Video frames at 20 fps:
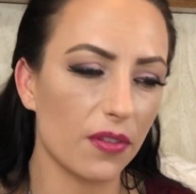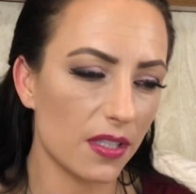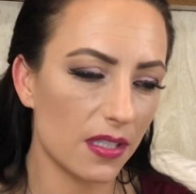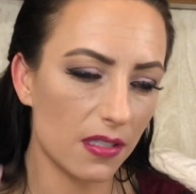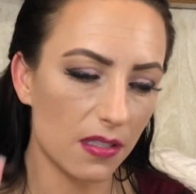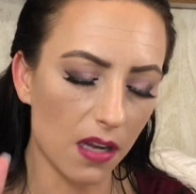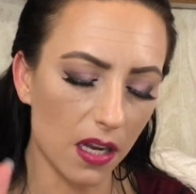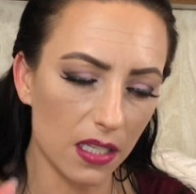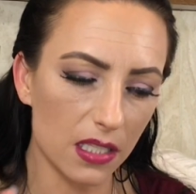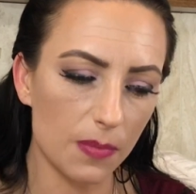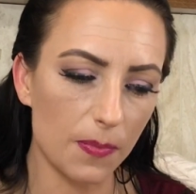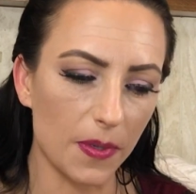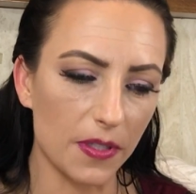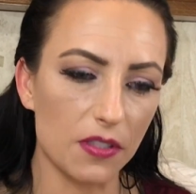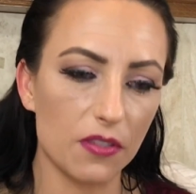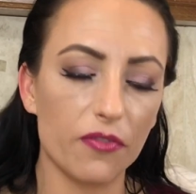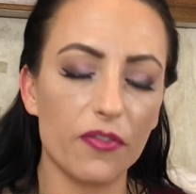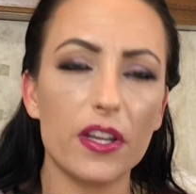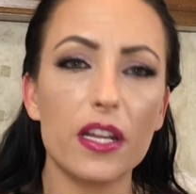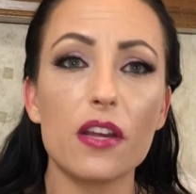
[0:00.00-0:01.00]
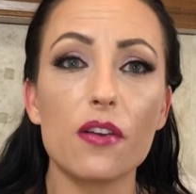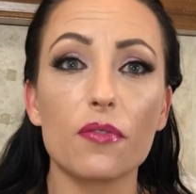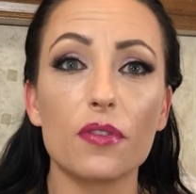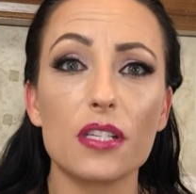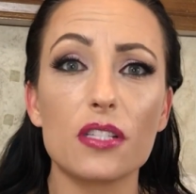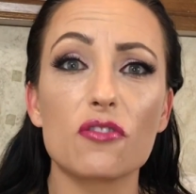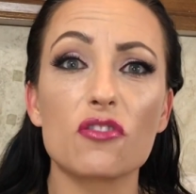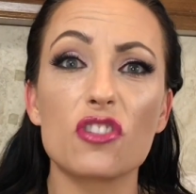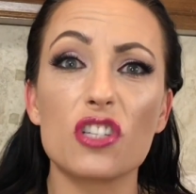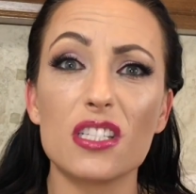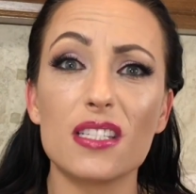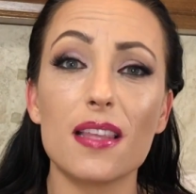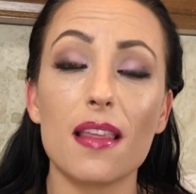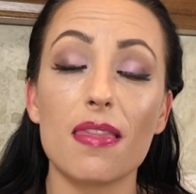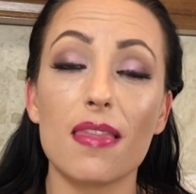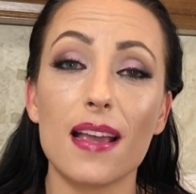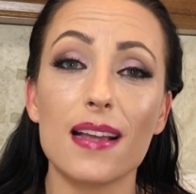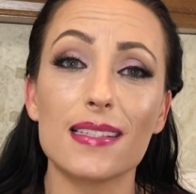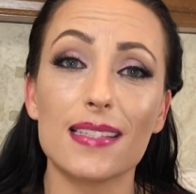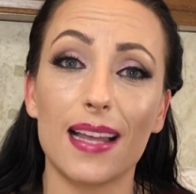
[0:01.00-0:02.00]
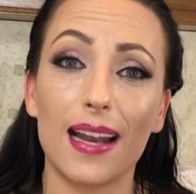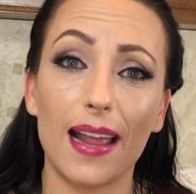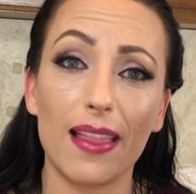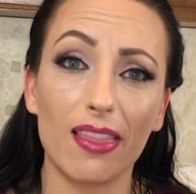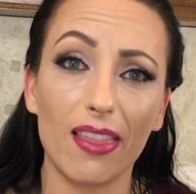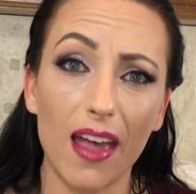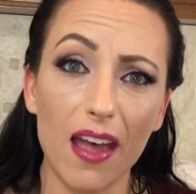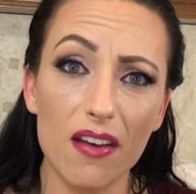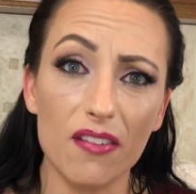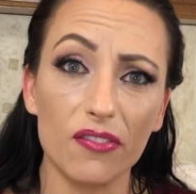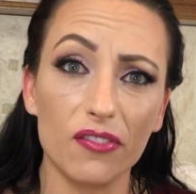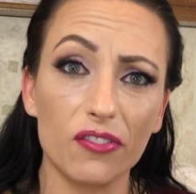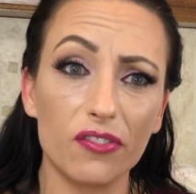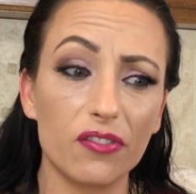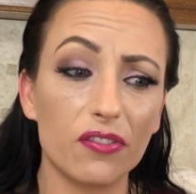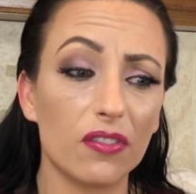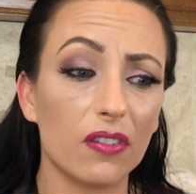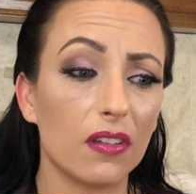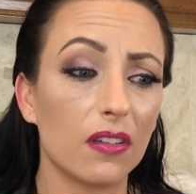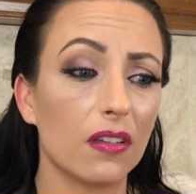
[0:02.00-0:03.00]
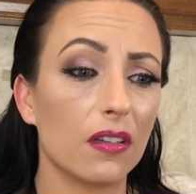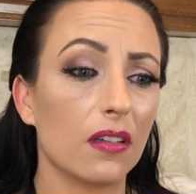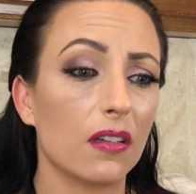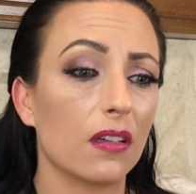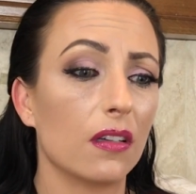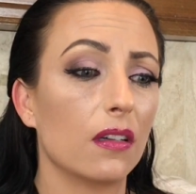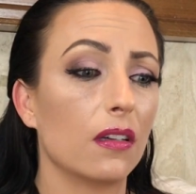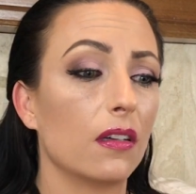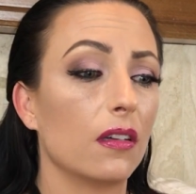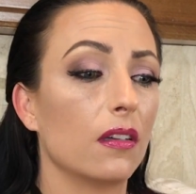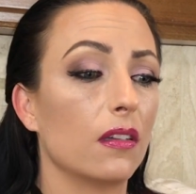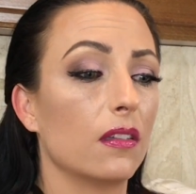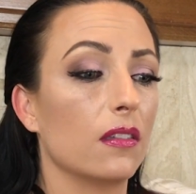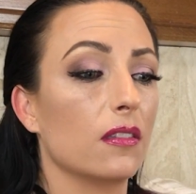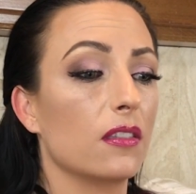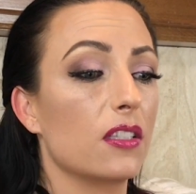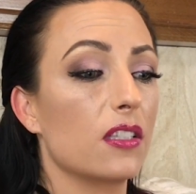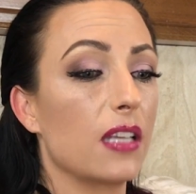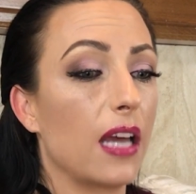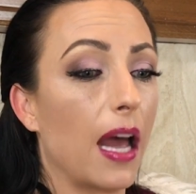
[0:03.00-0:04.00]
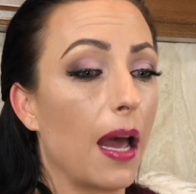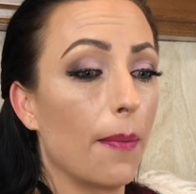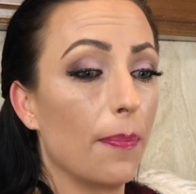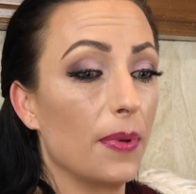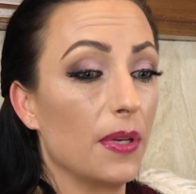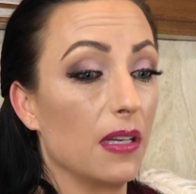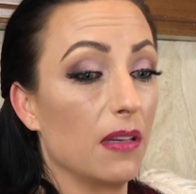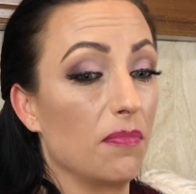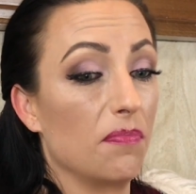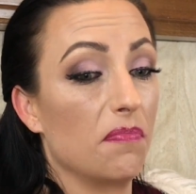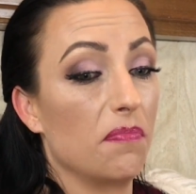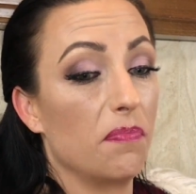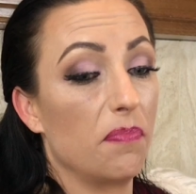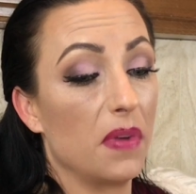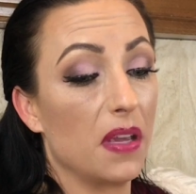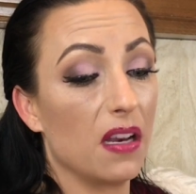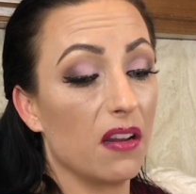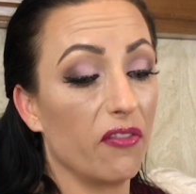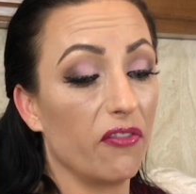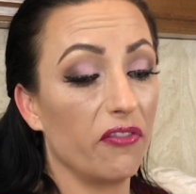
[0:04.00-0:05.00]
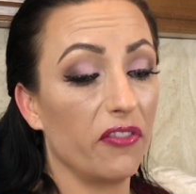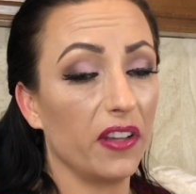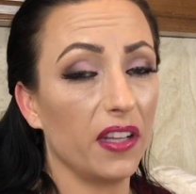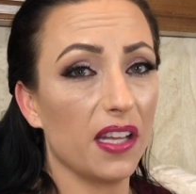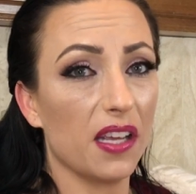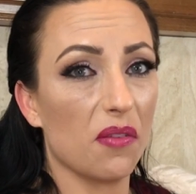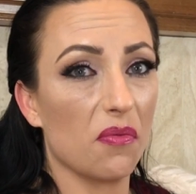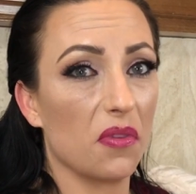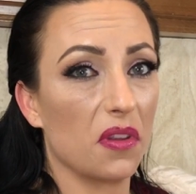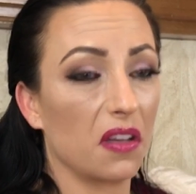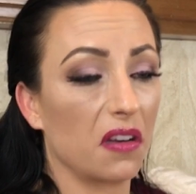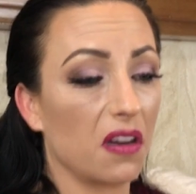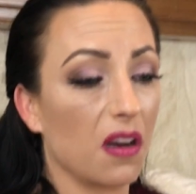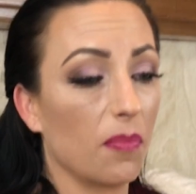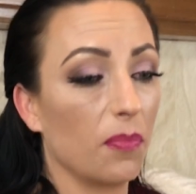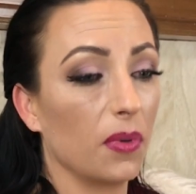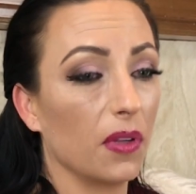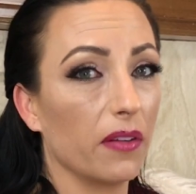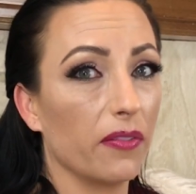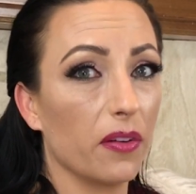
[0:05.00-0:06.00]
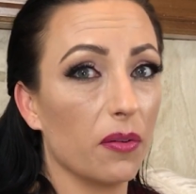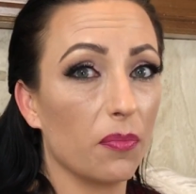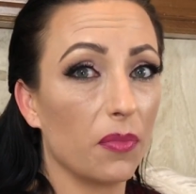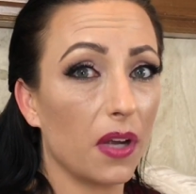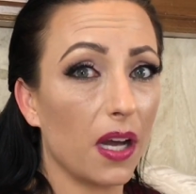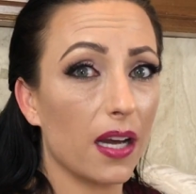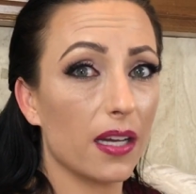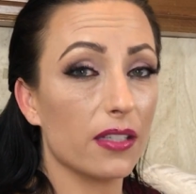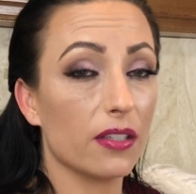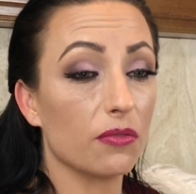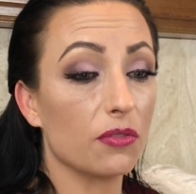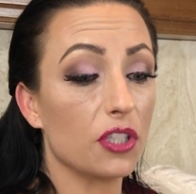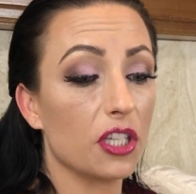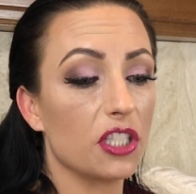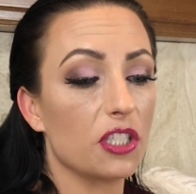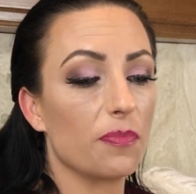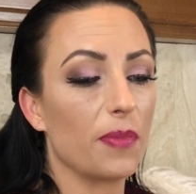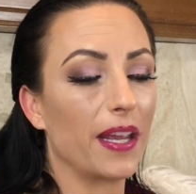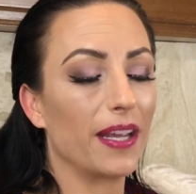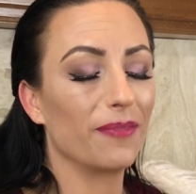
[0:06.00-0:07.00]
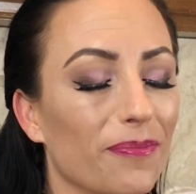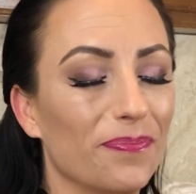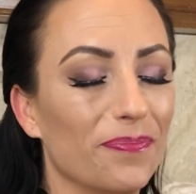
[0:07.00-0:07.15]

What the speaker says: This is not a sponsored video. These are just the things that I love. Just happened to be an affiliate with a couple of them. God, don't judge me.